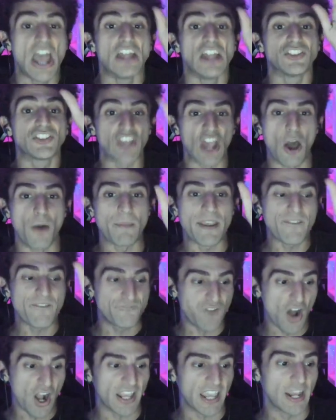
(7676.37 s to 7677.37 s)
Tell me
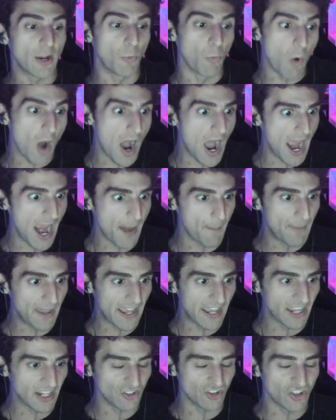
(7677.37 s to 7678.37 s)
fucking why,
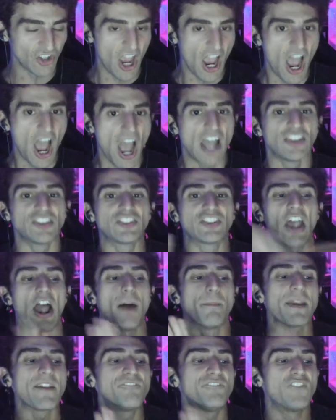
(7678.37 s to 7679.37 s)
bitch. Tell
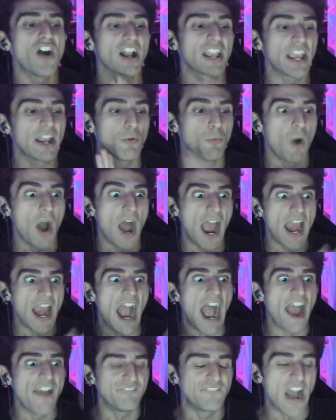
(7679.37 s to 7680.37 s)
me fucking why
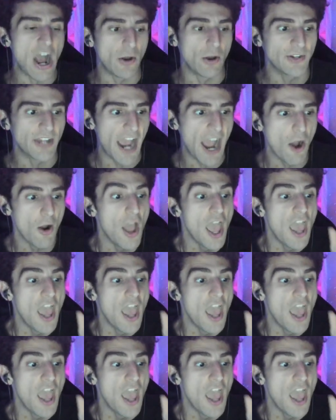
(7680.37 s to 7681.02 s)
I found out